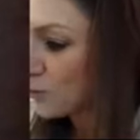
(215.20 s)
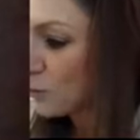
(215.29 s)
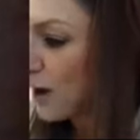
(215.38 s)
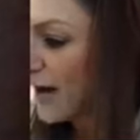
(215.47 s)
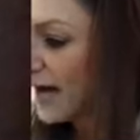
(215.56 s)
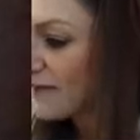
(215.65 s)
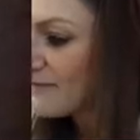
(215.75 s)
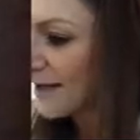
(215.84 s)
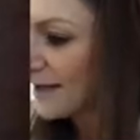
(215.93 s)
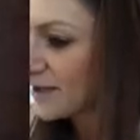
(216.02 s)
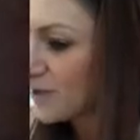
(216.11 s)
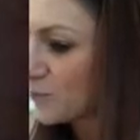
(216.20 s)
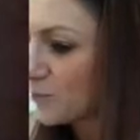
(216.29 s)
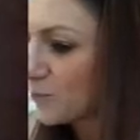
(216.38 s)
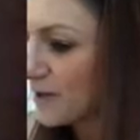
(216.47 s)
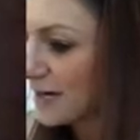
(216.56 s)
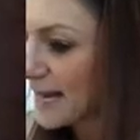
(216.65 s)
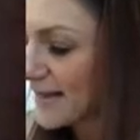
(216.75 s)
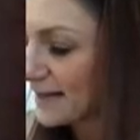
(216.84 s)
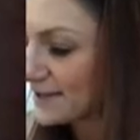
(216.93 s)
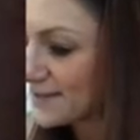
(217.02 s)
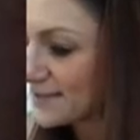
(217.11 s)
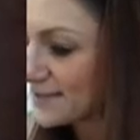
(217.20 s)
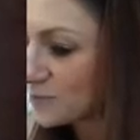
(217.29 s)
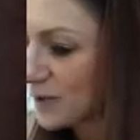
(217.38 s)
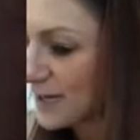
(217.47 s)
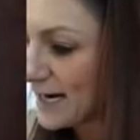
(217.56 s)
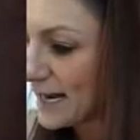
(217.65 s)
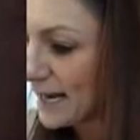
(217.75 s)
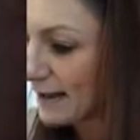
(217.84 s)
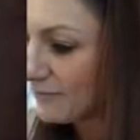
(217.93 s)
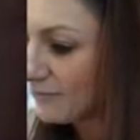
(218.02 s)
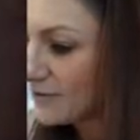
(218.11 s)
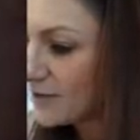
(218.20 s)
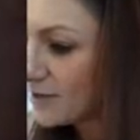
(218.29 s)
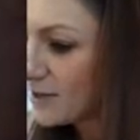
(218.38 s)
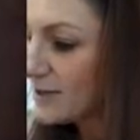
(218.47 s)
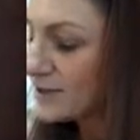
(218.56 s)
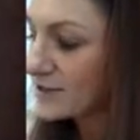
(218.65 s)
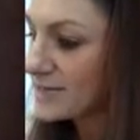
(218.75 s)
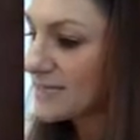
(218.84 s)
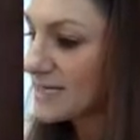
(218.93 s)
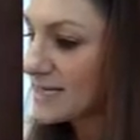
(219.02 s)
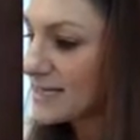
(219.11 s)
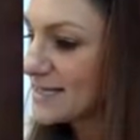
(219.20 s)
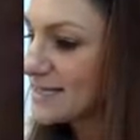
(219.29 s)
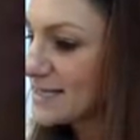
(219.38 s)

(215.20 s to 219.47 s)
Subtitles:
the y value when x is 1/2. So I'm taking this